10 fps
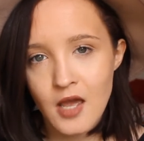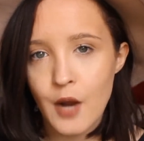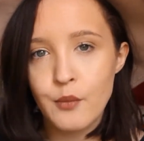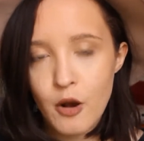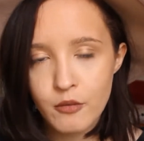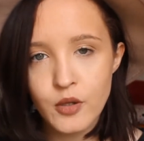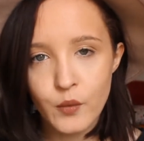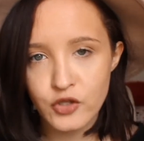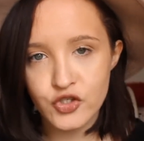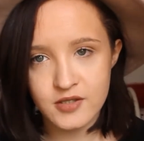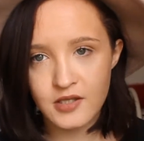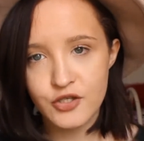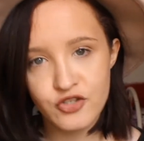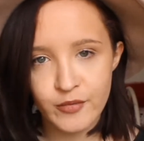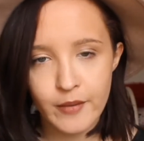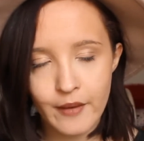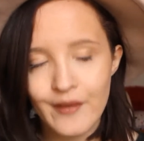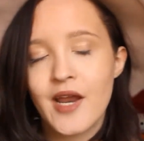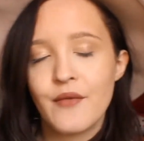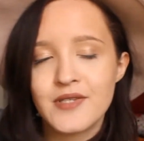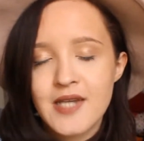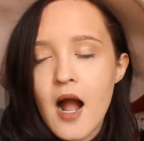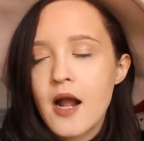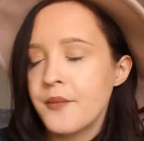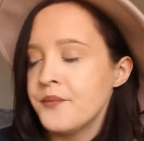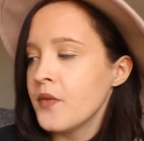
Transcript: I probably will just literally make my way down the stack.